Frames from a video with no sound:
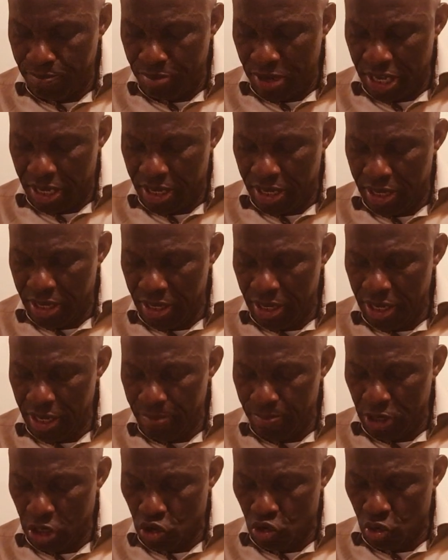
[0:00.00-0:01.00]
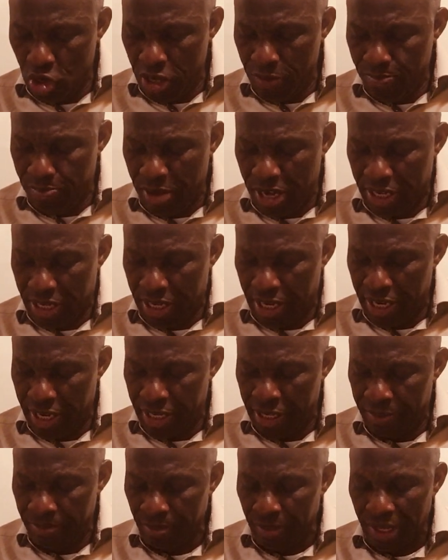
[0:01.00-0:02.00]
begin between
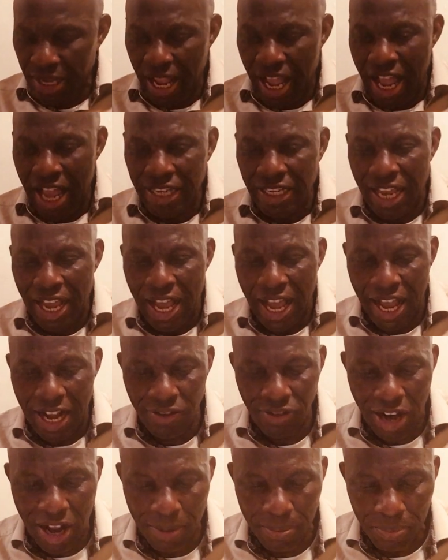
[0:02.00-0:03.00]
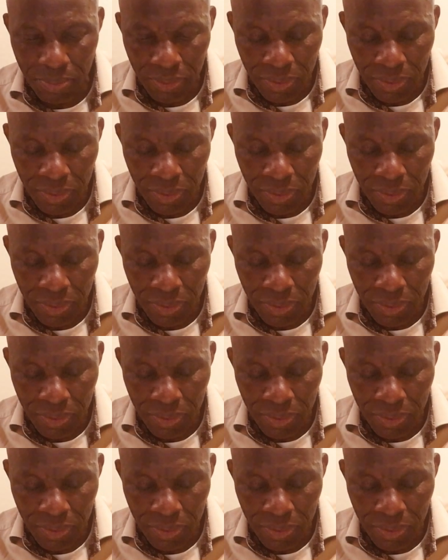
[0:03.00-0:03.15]
Bethel and Haram.